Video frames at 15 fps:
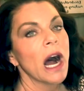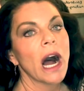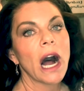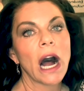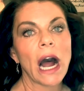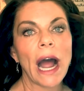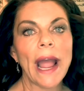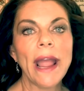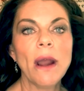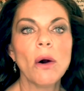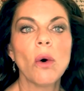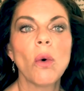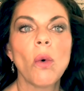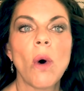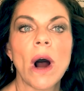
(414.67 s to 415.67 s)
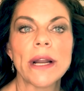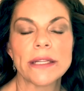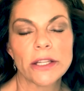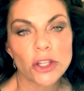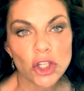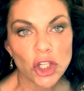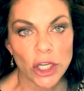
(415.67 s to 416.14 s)
I want to
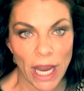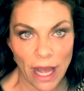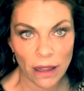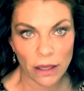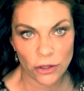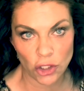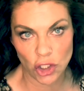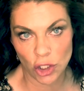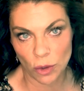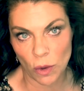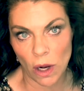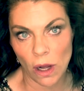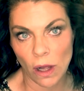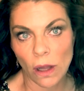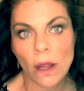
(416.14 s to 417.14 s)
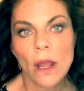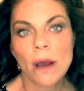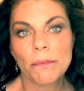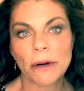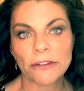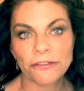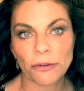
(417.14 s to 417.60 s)
challenge you all
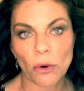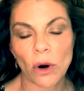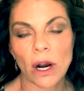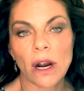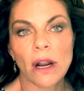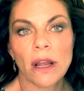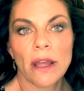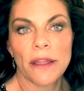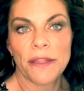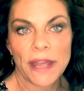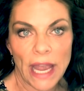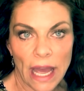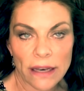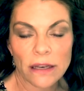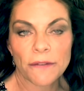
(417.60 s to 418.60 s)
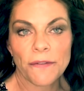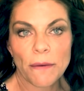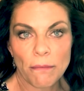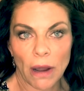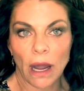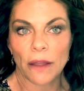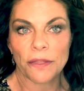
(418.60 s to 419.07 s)
before the end of the
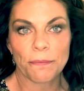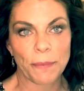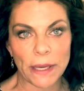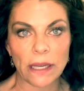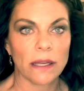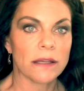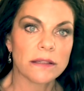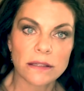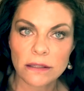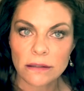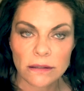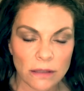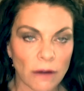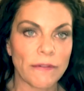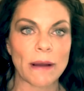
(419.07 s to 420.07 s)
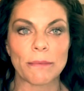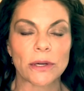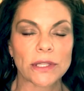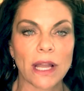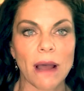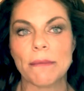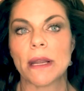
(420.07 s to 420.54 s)
month, because November's
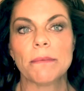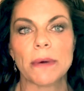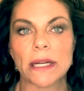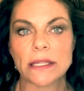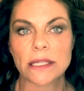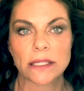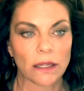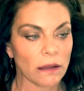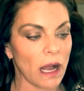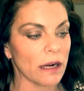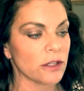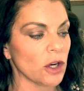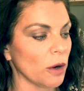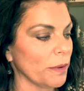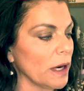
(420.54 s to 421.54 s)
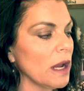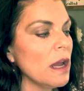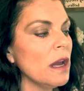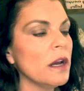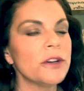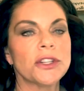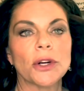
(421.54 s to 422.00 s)
coming, but it's still October,
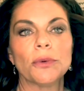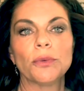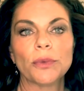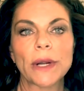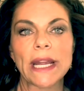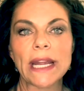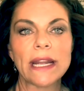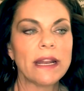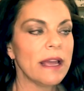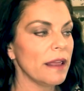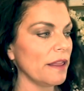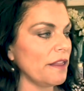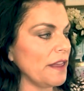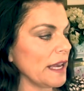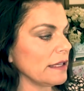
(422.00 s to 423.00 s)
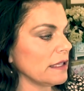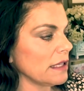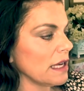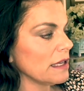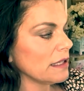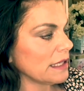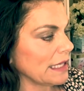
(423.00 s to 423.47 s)
to read this
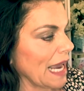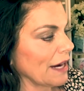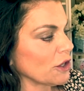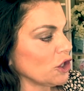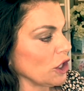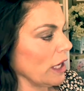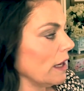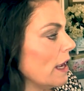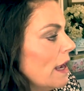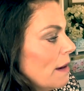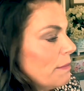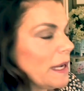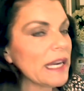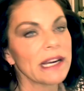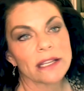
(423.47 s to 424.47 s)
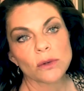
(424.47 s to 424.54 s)
section, because